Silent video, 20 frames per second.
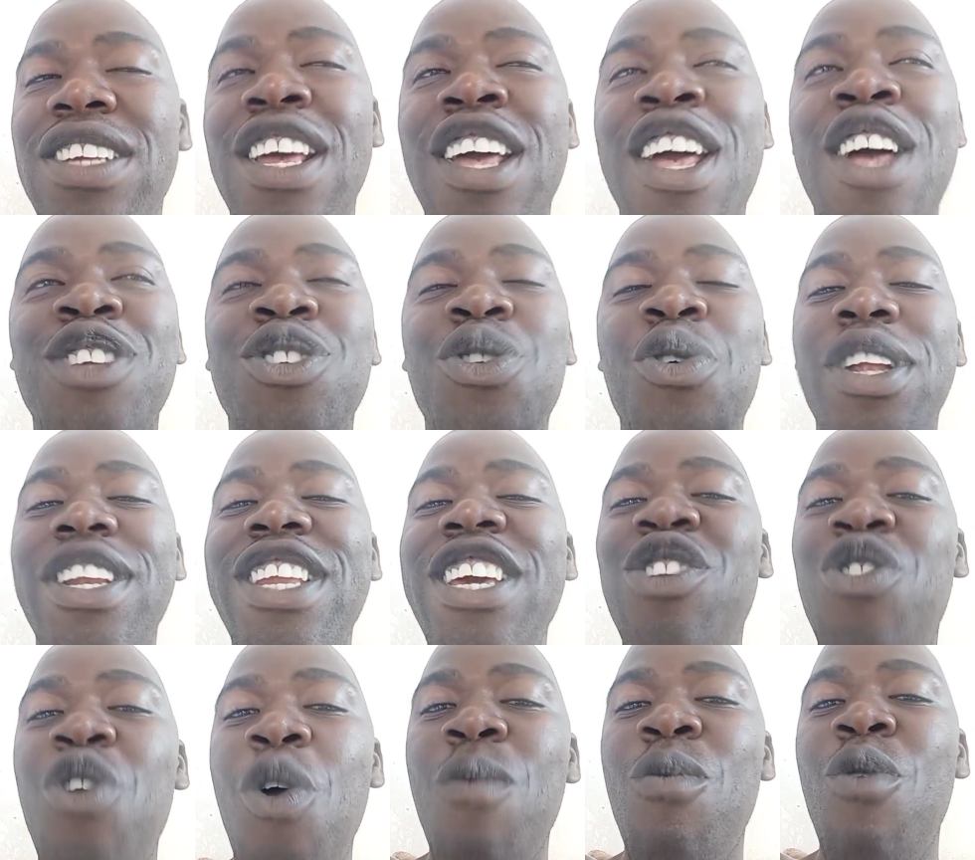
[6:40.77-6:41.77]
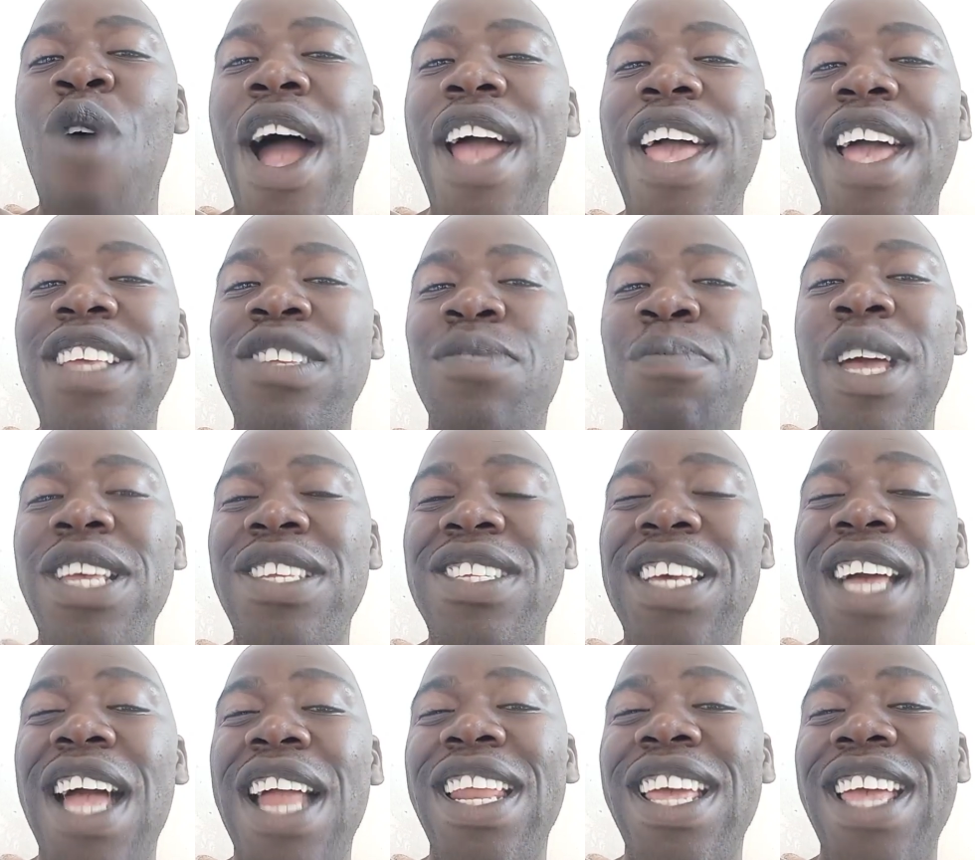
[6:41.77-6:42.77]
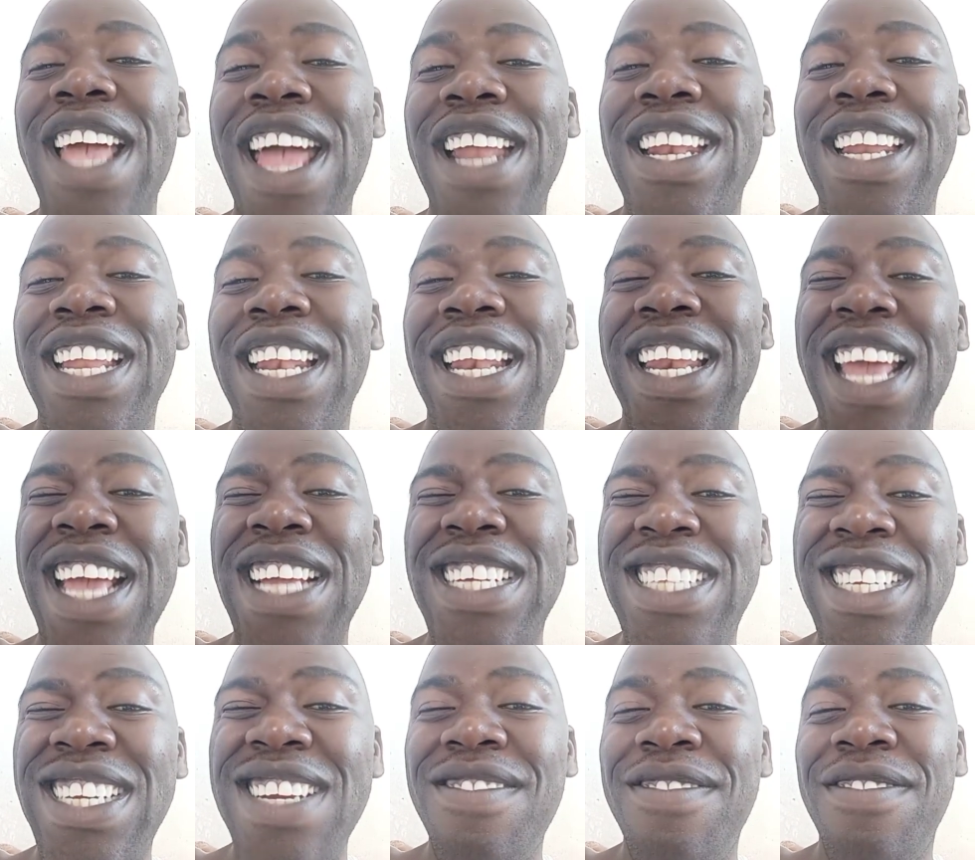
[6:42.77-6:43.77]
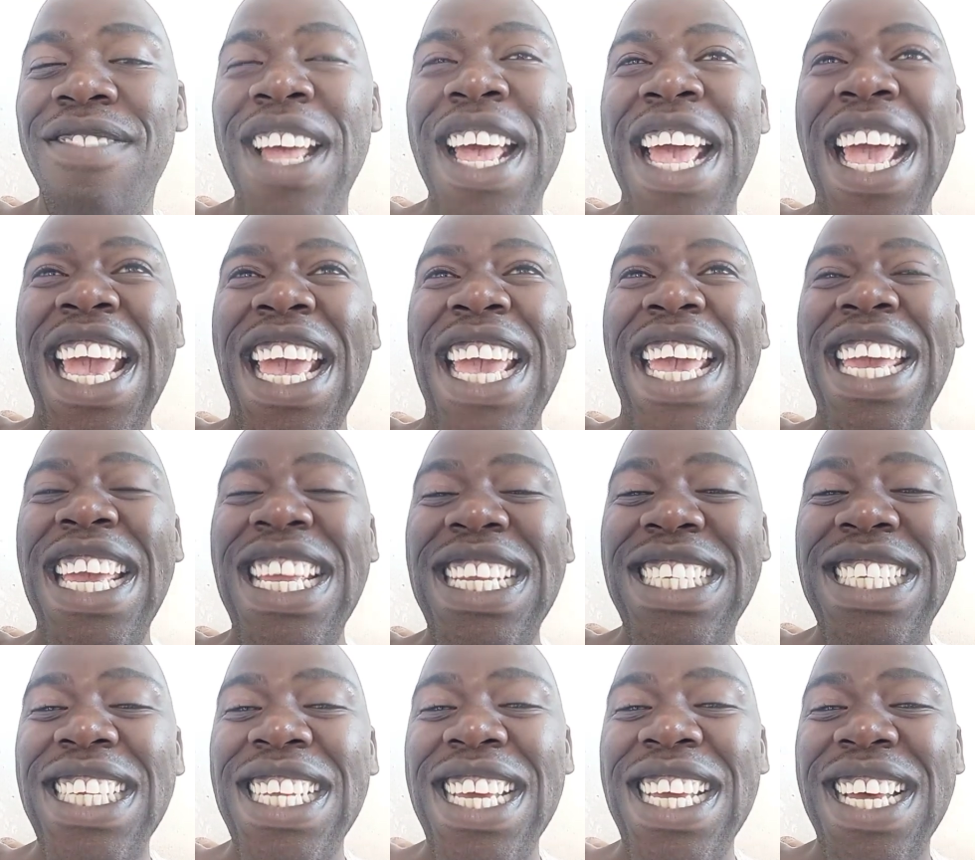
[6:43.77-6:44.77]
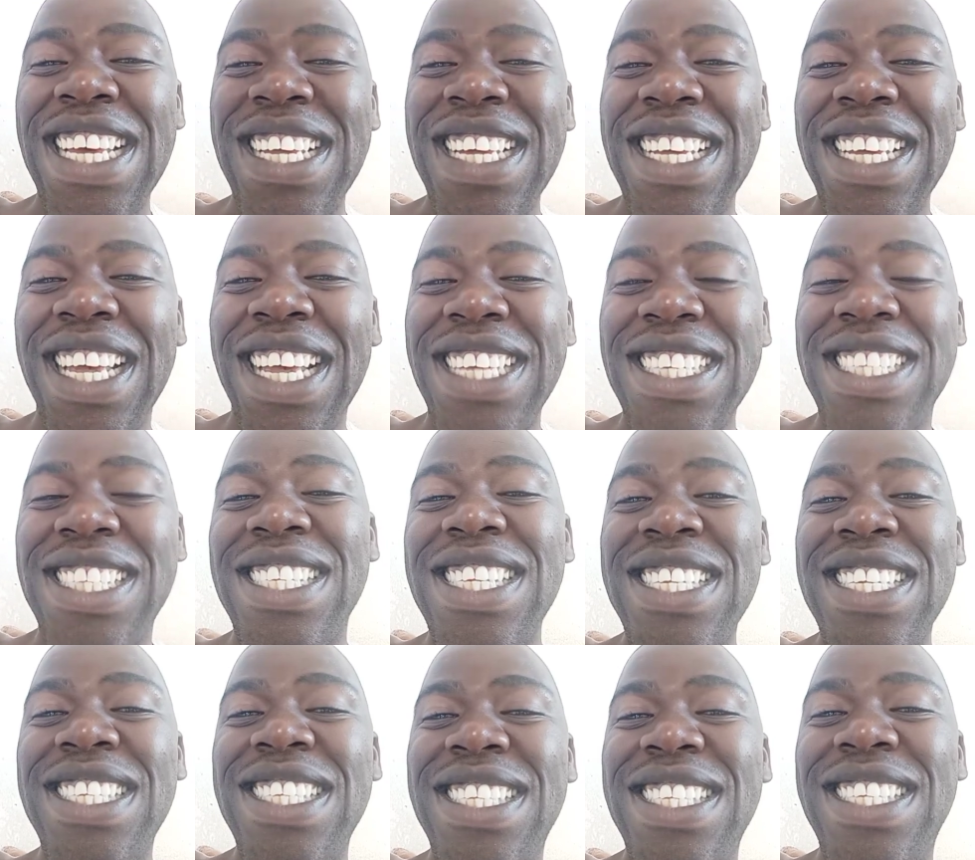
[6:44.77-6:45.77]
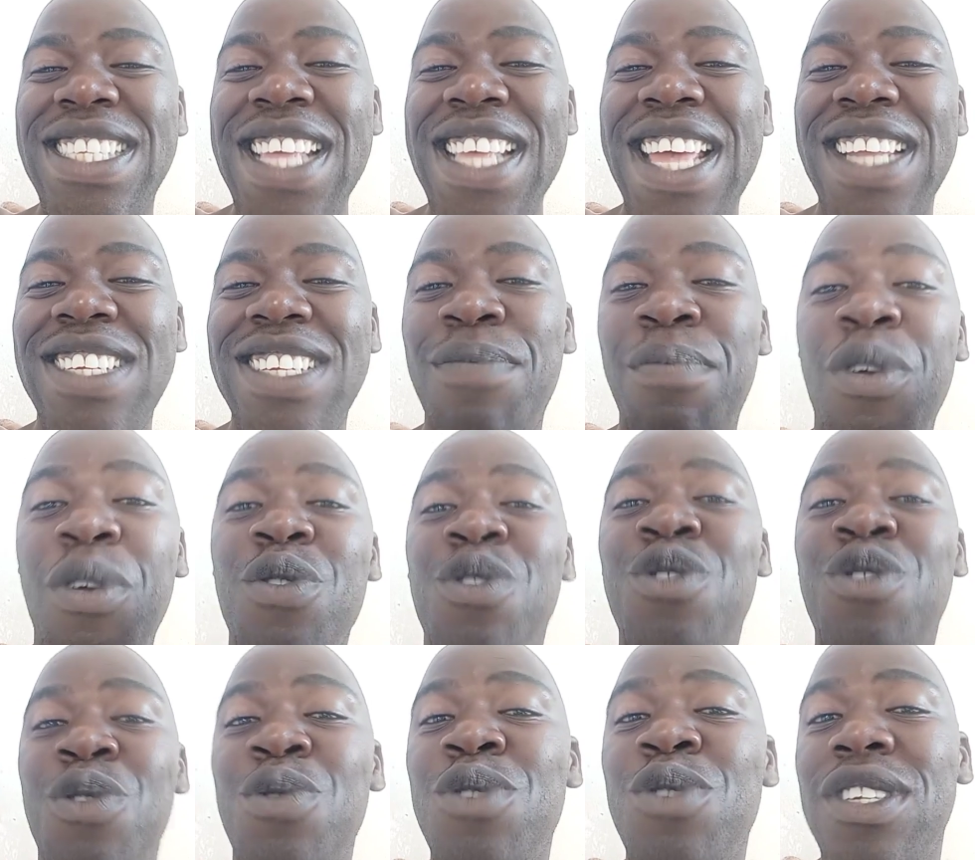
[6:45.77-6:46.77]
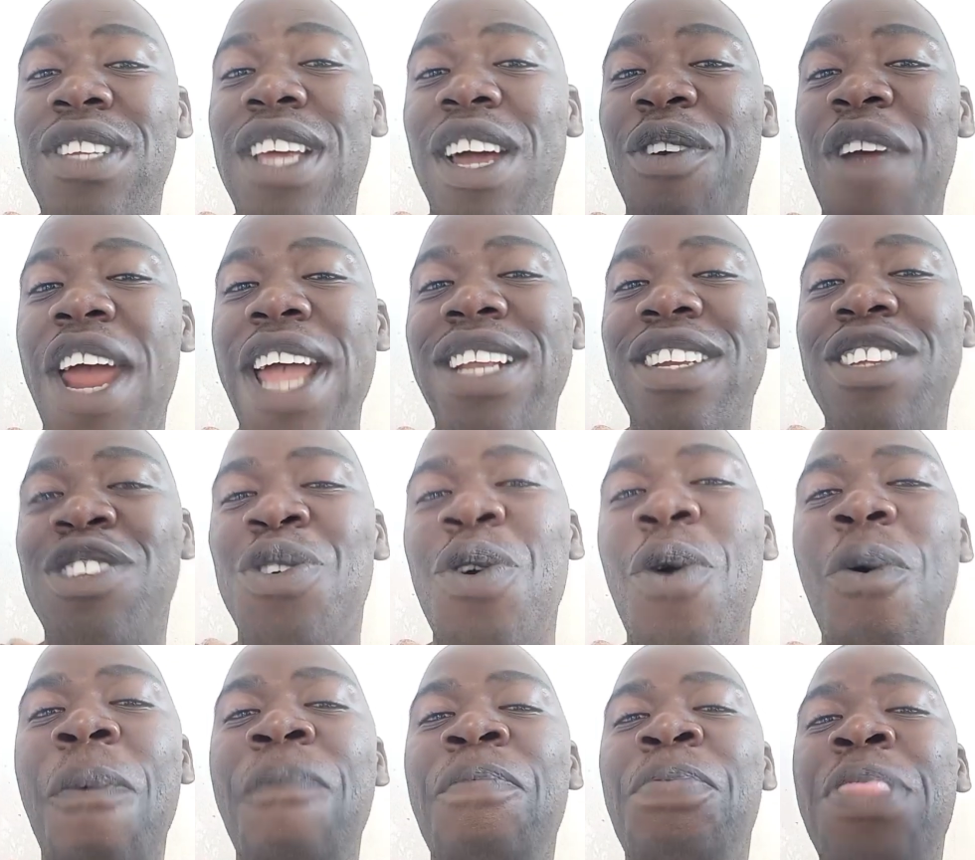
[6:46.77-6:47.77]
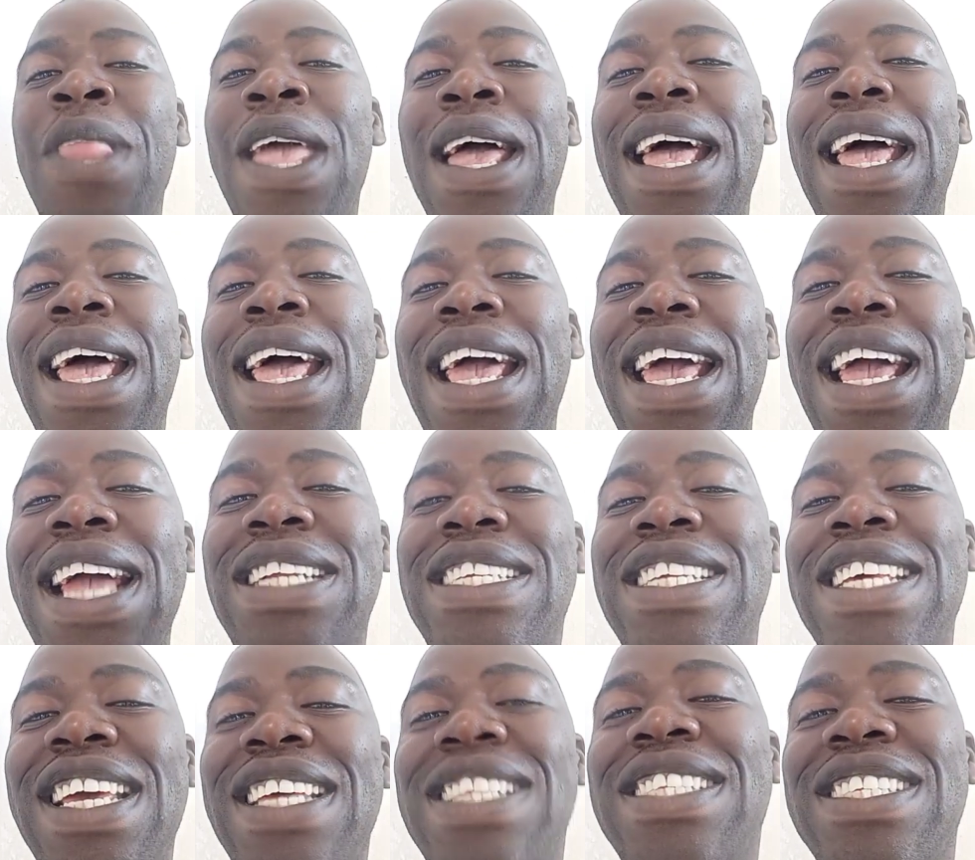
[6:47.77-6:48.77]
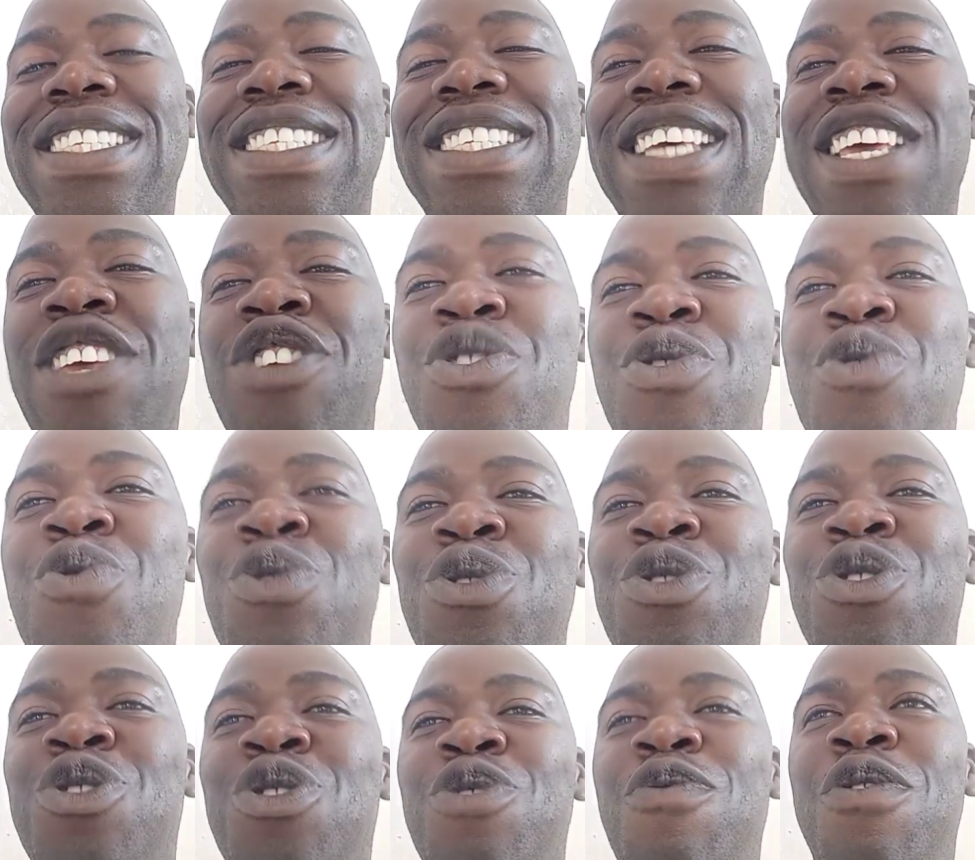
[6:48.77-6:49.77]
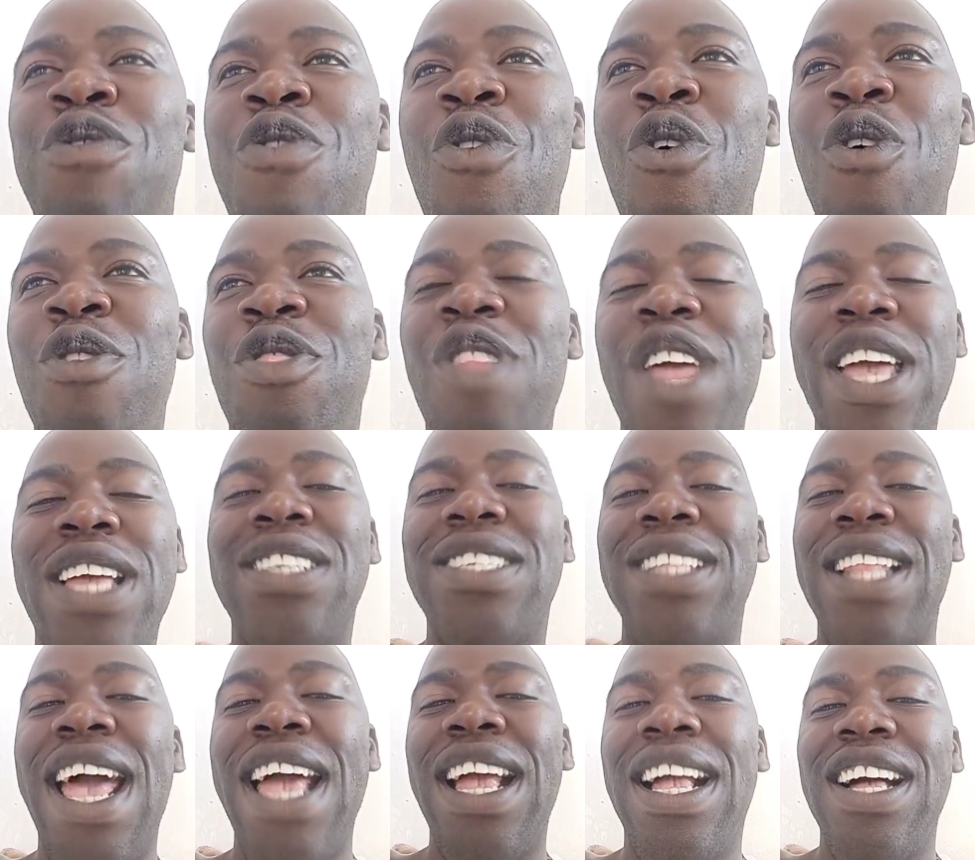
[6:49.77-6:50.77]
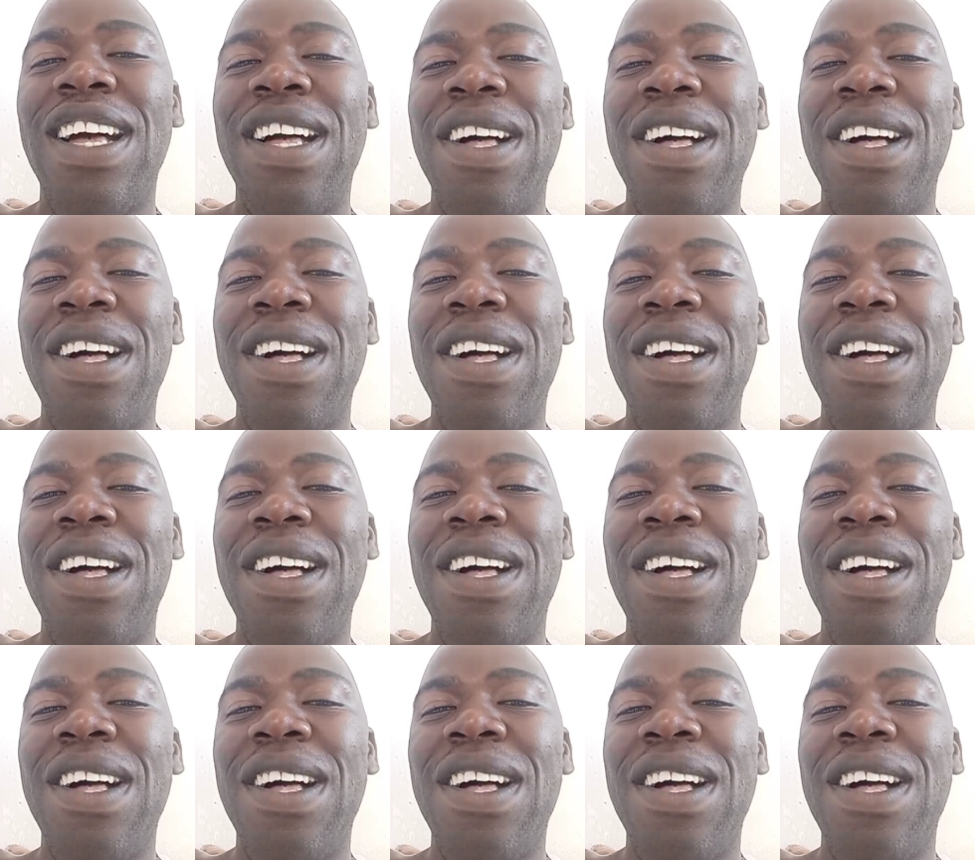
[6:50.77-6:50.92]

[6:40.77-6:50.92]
So a nichrome wire is basically an electric heat resistant producer, right? So it is used for things like